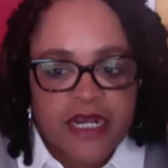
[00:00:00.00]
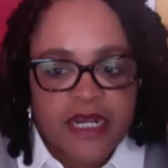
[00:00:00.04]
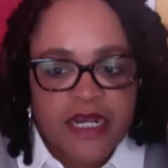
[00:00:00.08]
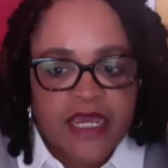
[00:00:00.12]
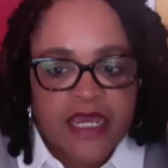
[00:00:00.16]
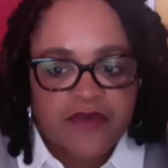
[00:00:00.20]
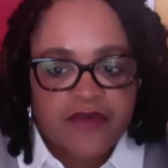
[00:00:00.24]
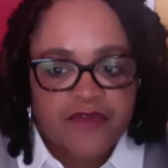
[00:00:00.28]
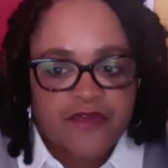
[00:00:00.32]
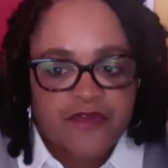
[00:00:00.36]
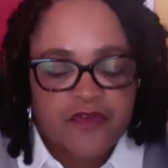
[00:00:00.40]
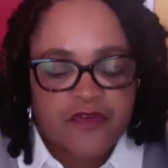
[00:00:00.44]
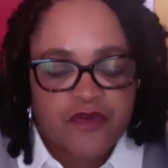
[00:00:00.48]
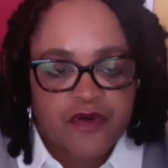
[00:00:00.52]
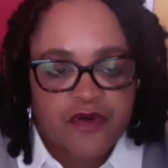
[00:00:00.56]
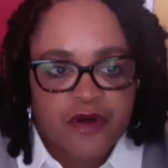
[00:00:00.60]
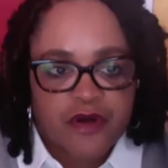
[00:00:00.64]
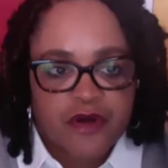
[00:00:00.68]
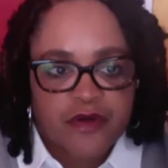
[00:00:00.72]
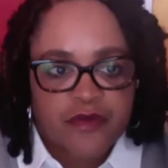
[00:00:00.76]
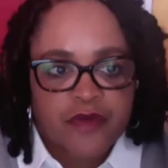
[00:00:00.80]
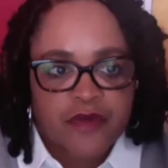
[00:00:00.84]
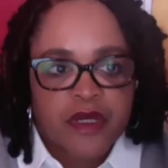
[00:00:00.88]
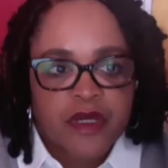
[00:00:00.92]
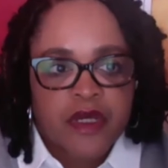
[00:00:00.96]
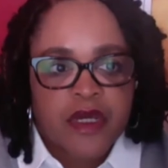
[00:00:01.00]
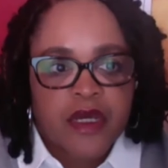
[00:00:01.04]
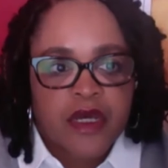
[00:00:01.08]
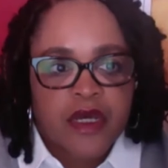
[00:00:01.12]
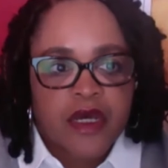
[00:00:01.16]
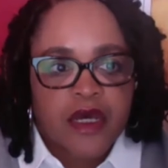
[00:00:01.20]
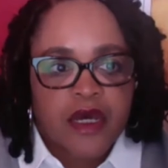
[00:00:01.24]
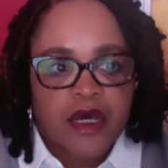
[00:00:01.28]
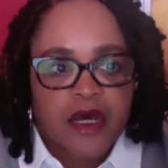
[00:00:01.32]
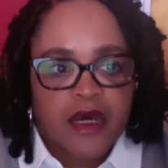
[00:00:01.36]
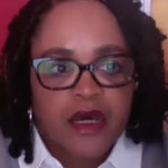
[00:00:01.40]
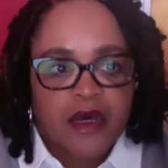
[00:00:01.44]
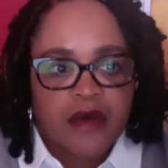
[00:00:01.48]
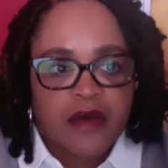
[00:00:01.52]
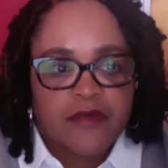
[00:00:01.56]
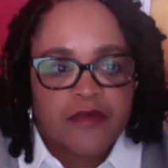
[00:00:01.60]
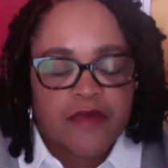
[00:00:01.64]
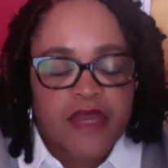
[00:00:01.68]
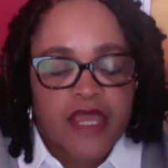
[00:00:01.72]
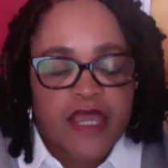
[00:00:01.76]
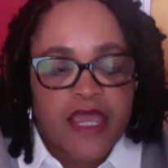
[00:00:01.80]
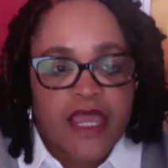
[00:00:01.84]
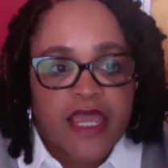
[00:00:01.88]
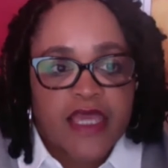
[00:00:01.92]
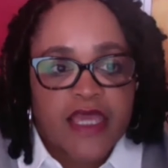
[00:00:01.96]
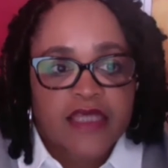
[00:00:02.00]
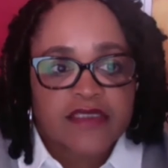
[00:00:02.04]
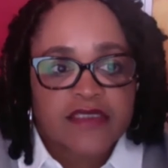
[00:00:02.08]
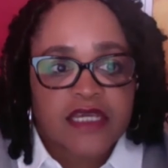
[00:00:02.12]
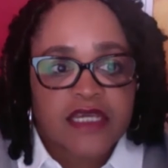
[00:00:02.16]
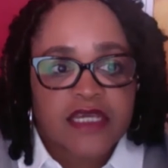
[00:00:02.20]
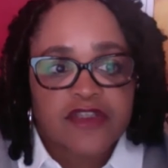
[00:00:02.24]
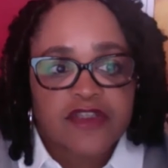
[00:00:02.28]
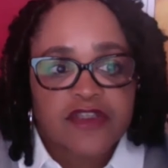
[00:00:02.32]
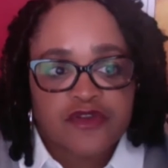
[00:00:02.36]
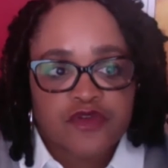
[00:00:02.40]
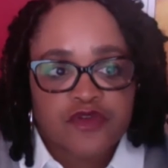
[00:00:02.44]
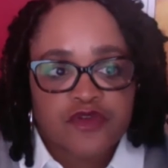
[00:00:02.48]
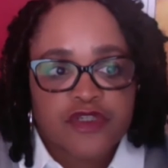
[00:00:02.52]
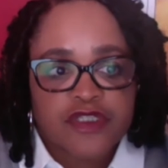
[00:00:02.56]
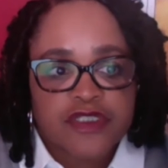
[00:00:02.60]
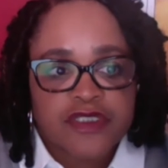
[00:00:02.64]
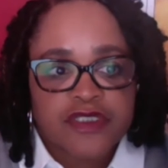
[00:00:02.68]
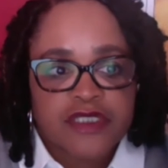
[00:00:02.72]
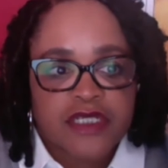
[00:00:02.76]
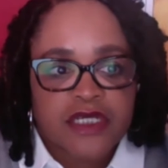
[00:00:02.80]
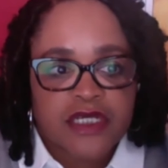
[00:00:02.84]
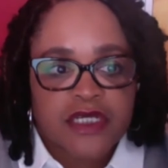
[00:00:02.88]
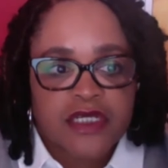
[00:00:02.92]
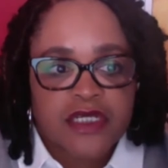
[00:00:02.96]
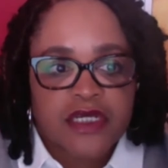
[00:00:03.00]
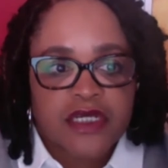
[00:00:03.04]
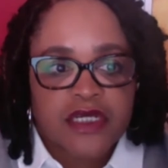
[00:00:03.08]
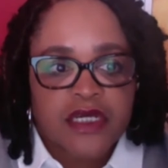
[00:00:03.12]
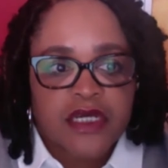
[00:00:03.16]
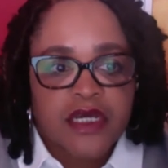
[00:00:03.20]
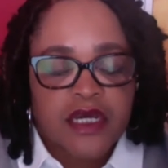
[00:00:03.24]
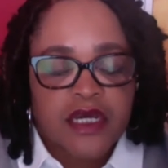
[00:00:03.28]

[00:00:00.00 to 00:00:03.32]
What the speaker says: platform as a sourcing